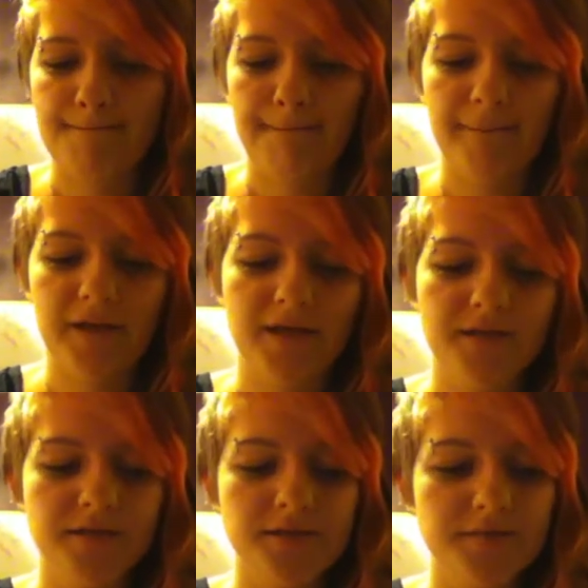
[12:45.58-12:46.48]

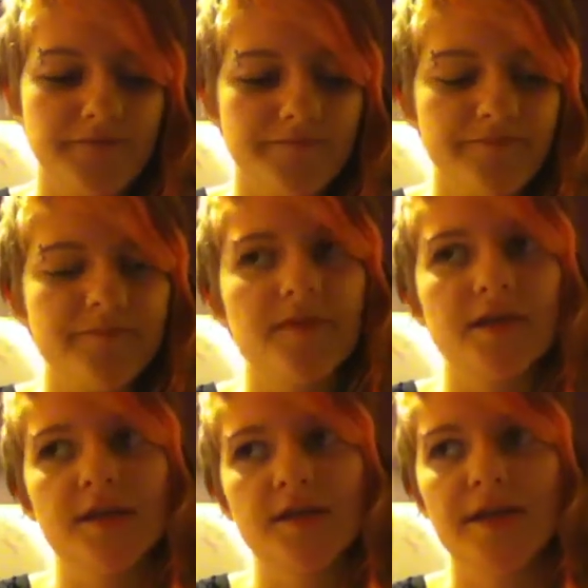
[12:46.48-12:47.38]
And
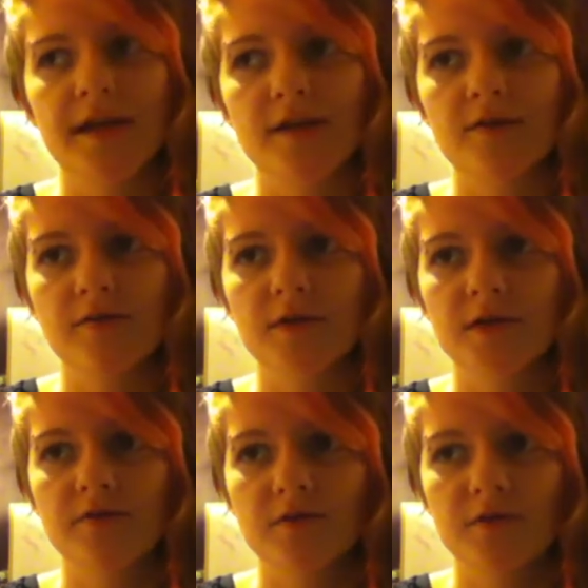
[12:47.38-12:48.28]
now,
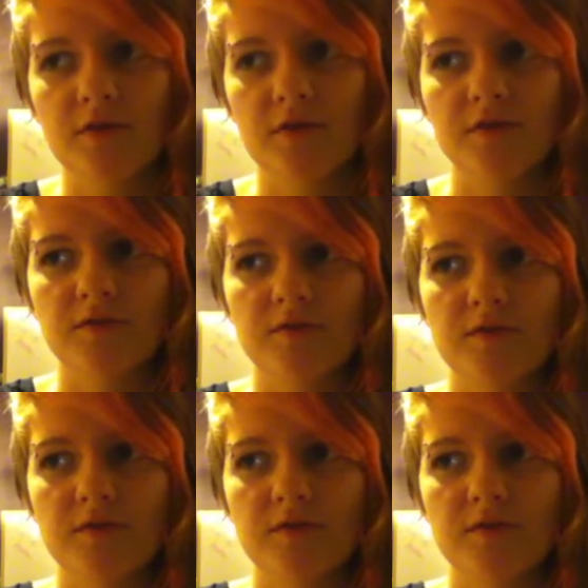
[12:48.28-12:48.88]
even though,